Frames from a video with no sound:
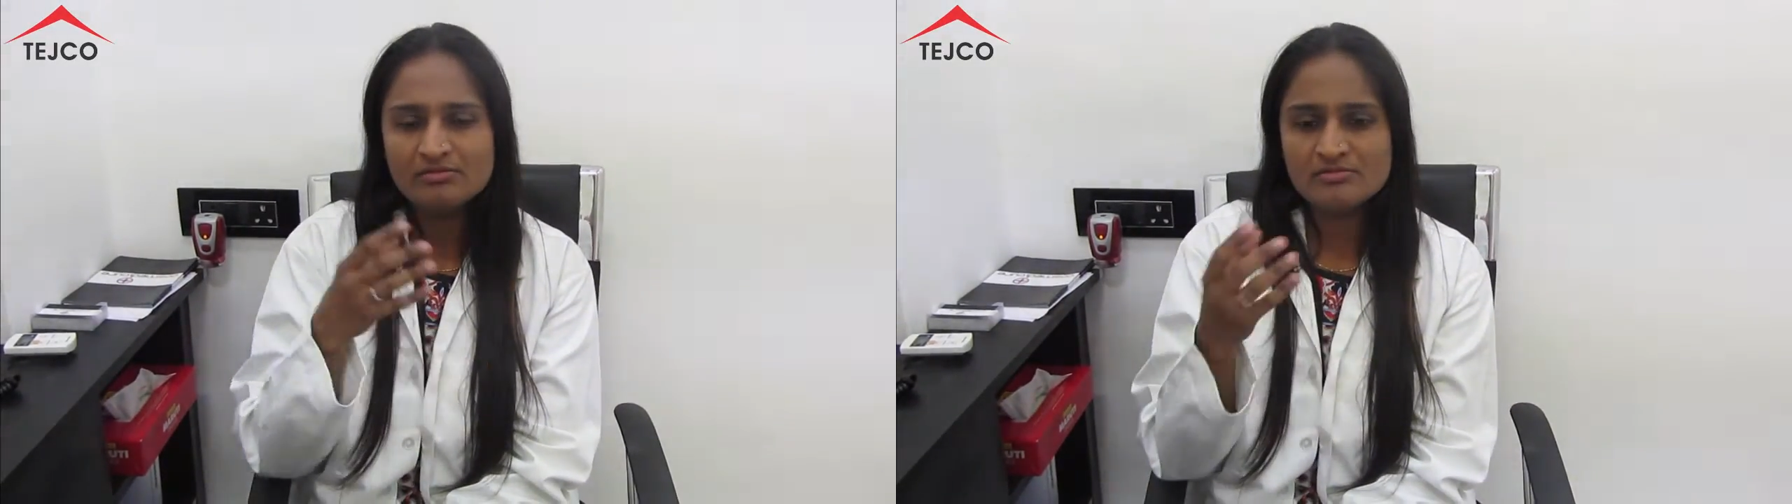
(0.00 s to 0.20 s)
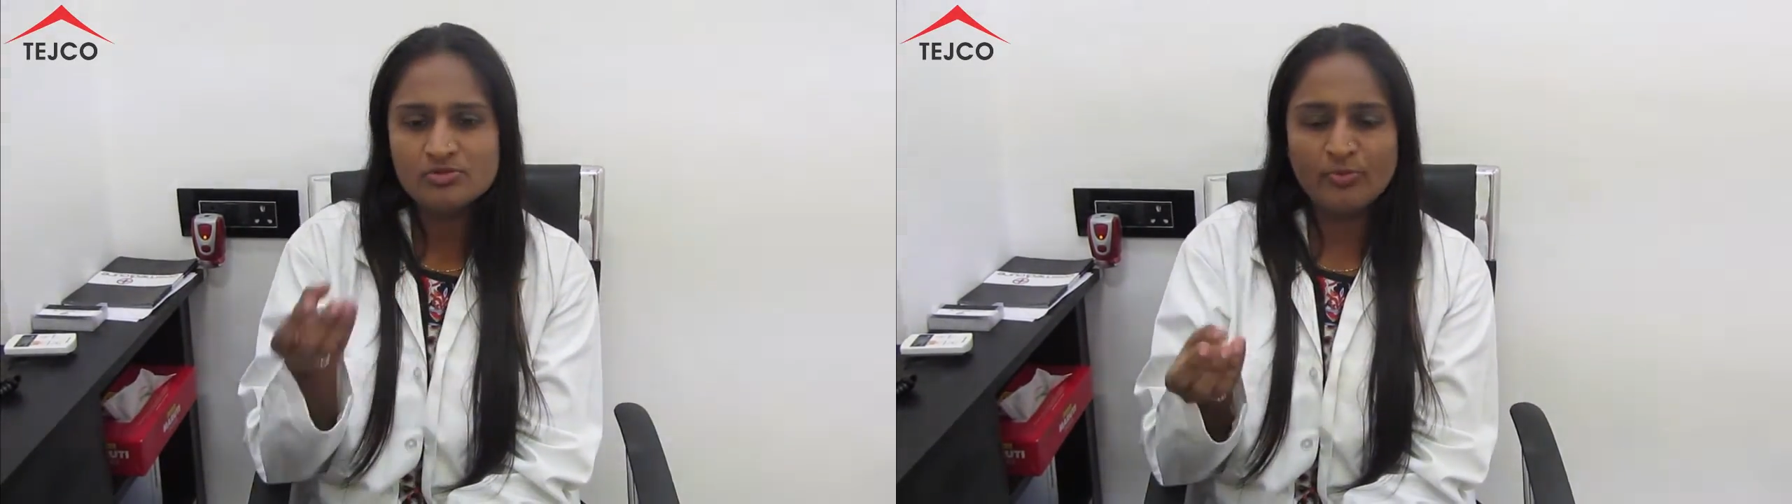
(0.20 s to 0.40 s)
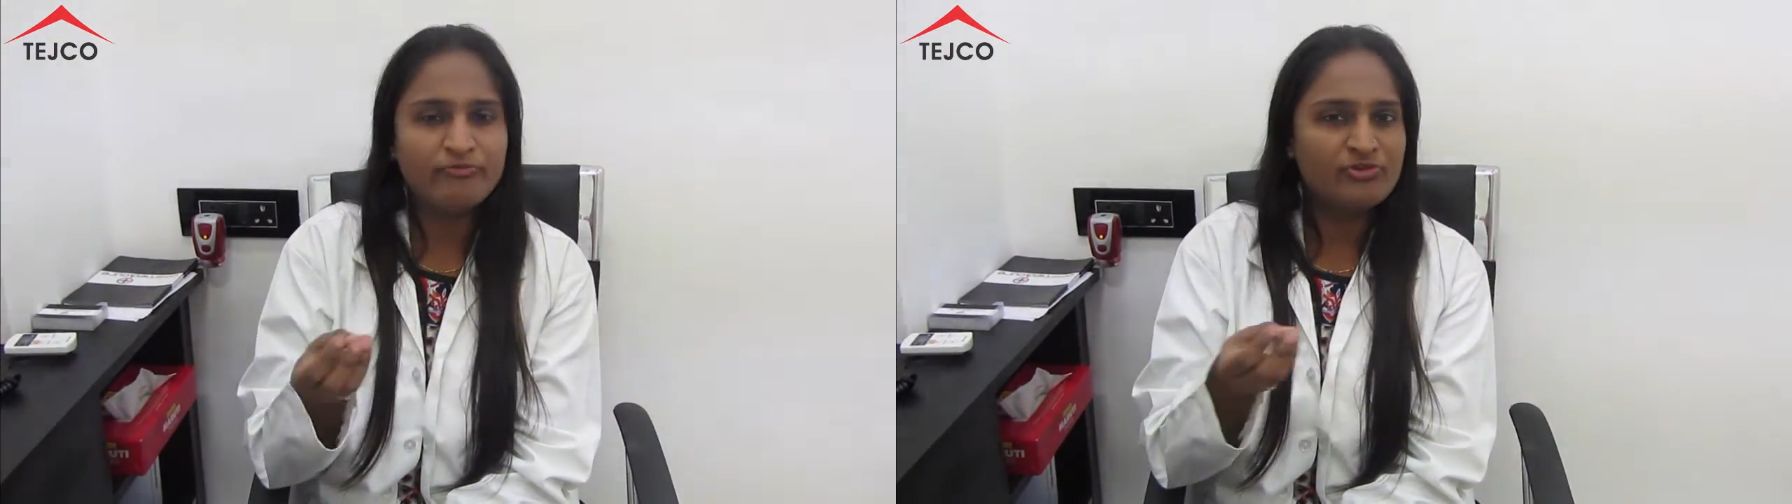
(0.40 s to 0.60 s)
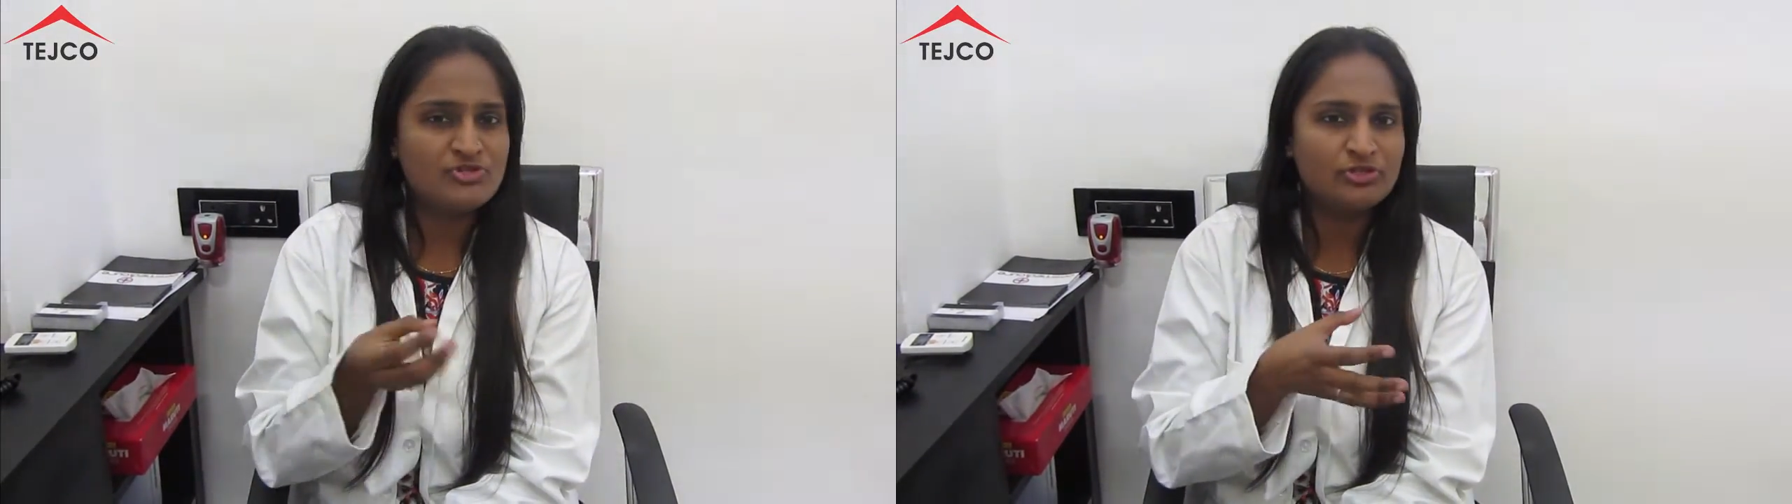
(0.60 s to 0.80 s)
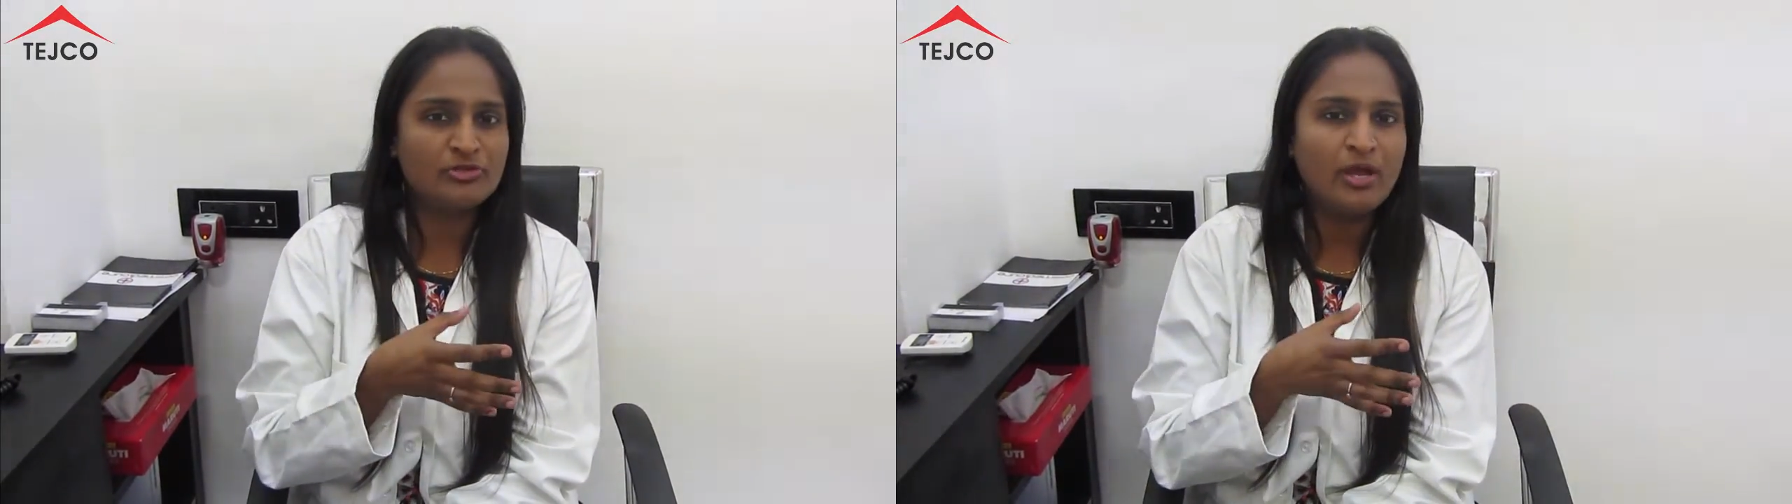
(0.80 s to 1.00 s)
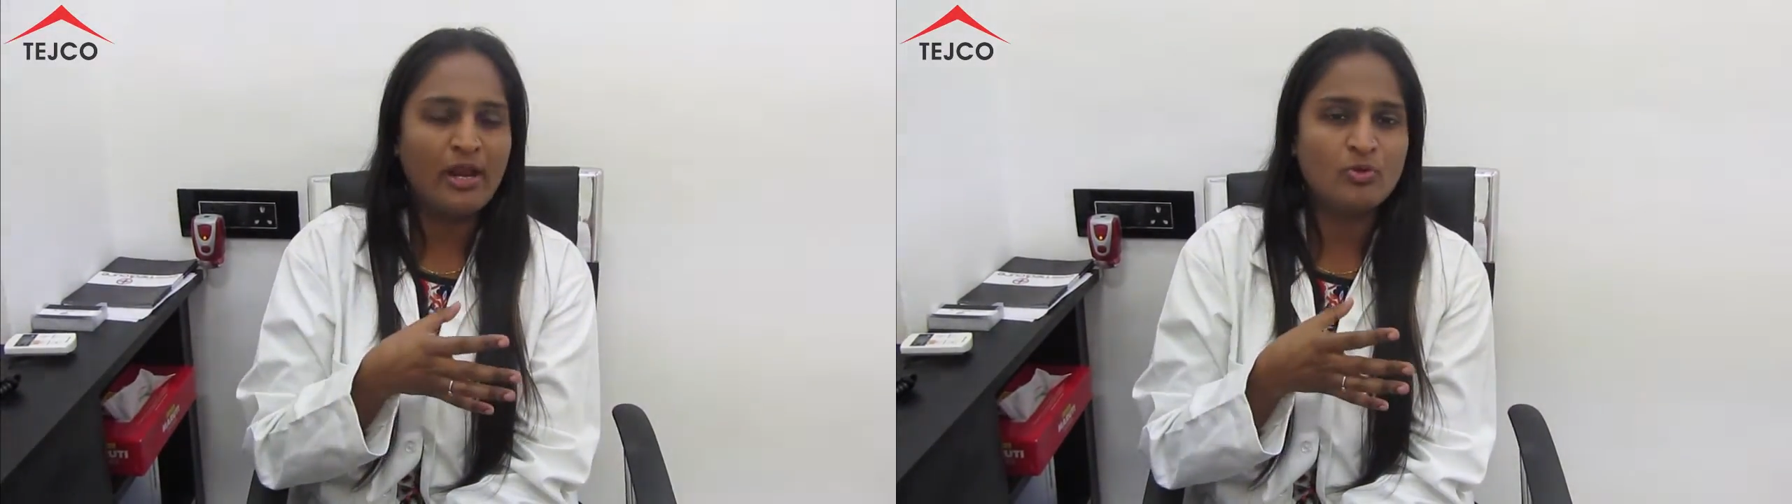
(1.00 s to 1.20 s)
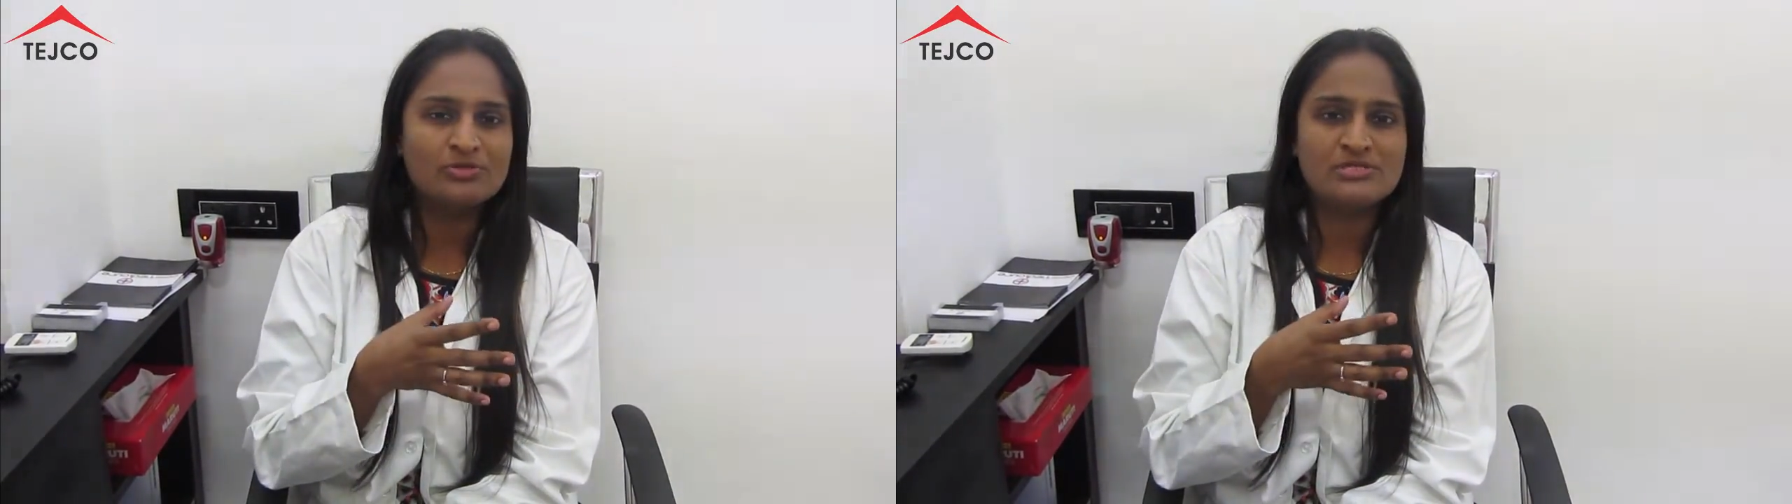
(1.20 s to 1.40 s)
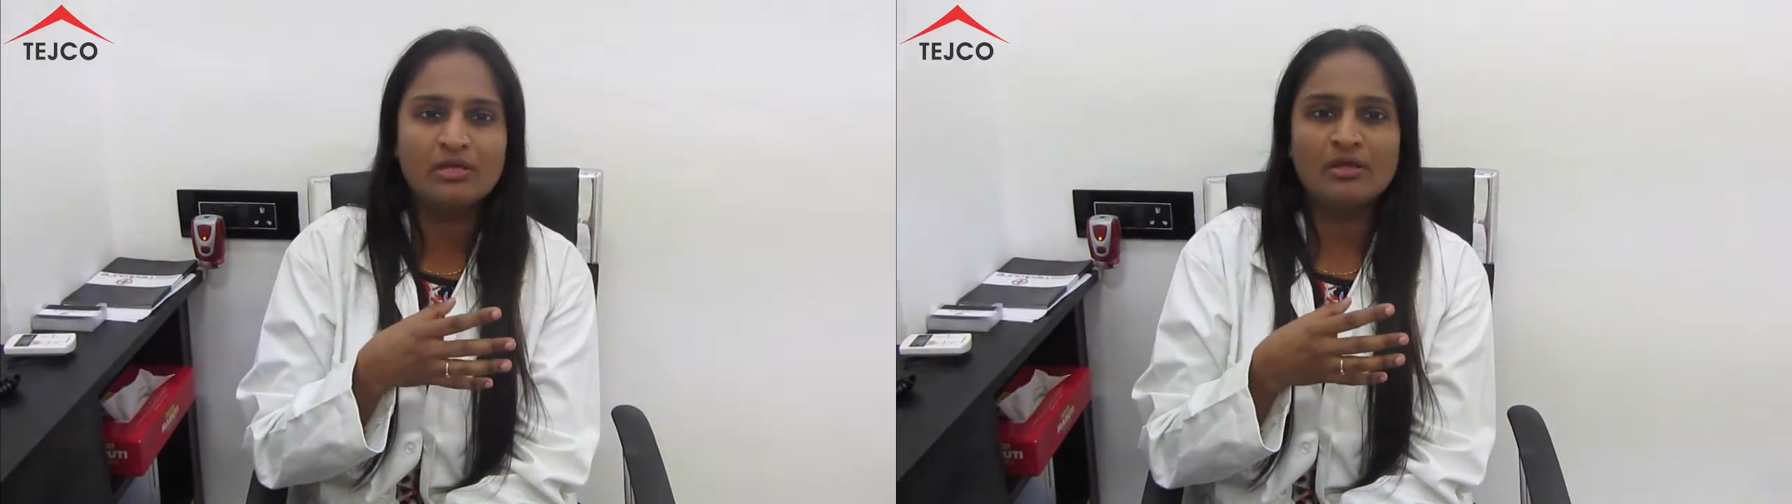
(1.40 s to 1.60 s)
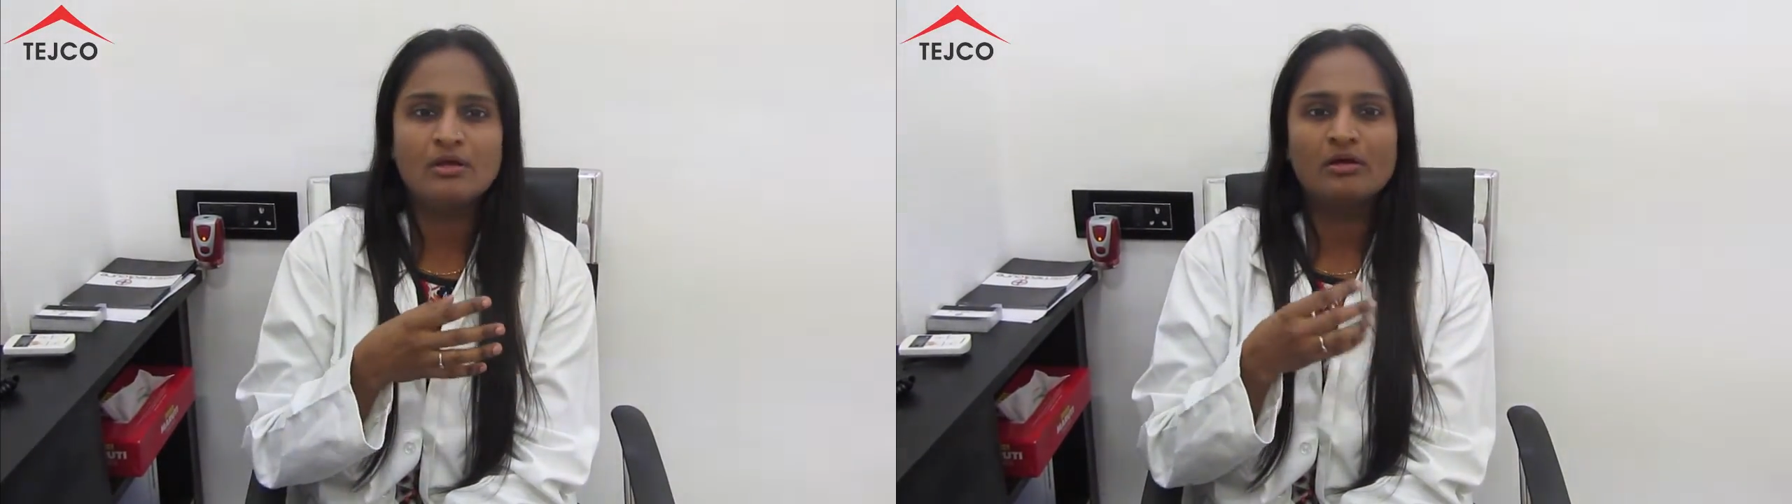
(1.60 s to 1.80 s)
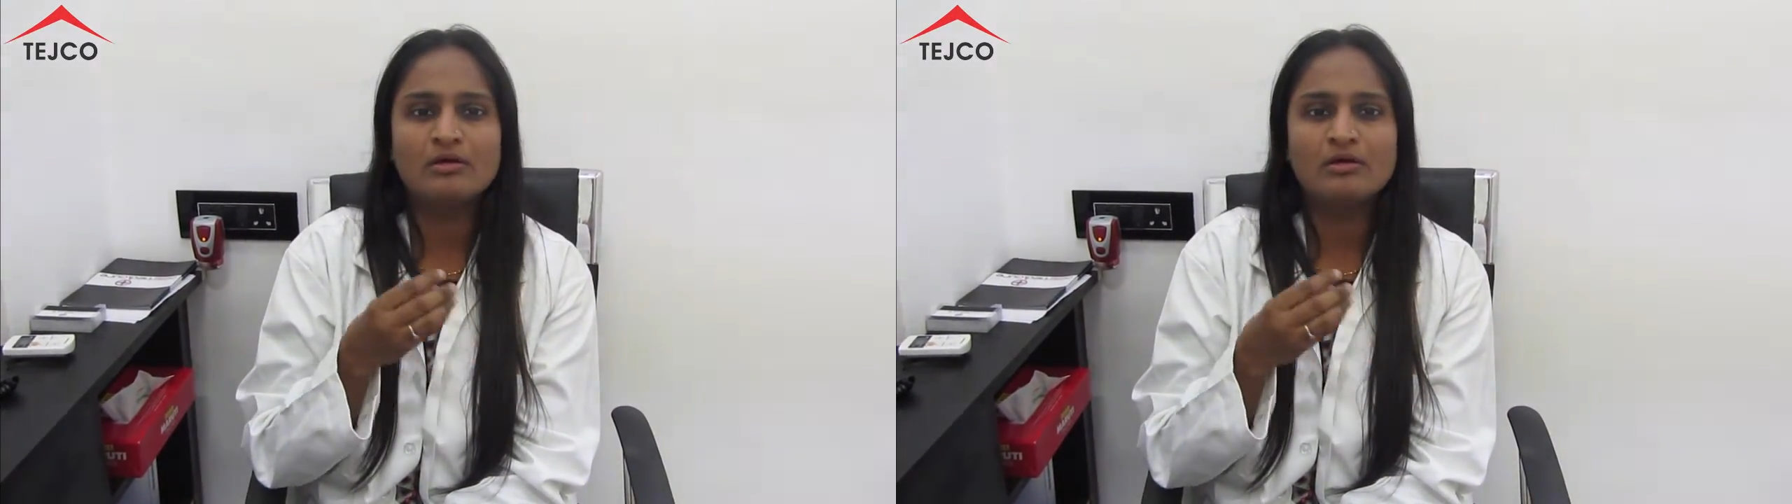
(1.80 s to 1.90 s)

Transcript: superficial, I would say